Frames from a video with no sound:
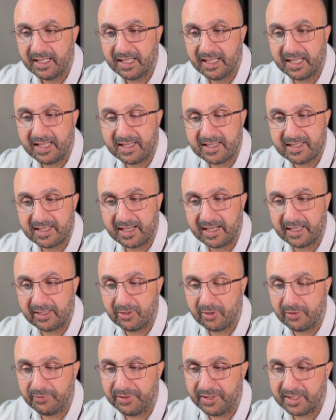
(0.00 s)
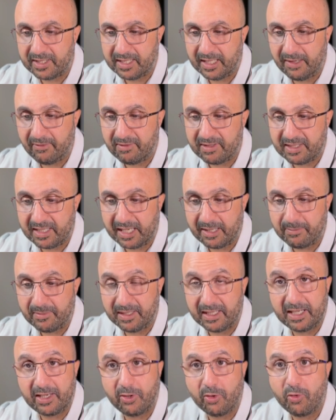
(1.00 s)
inside of this if
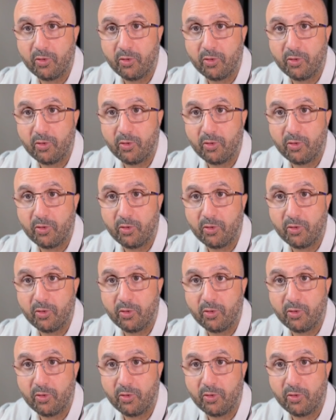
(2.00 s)
statement and